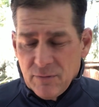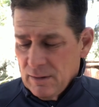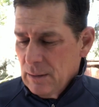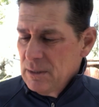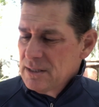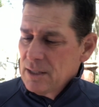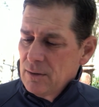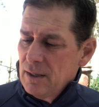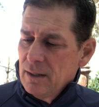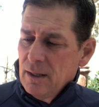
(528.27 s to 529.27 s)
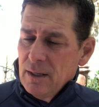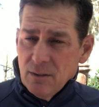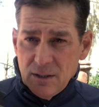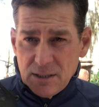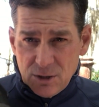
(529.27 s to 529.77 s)
And let me tell you,
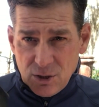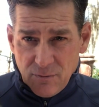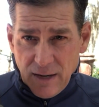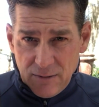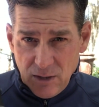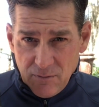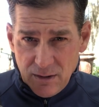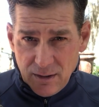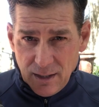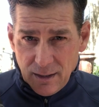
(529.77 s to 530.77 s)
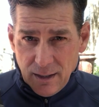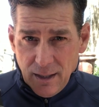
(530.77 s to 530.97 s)
this has survived everything.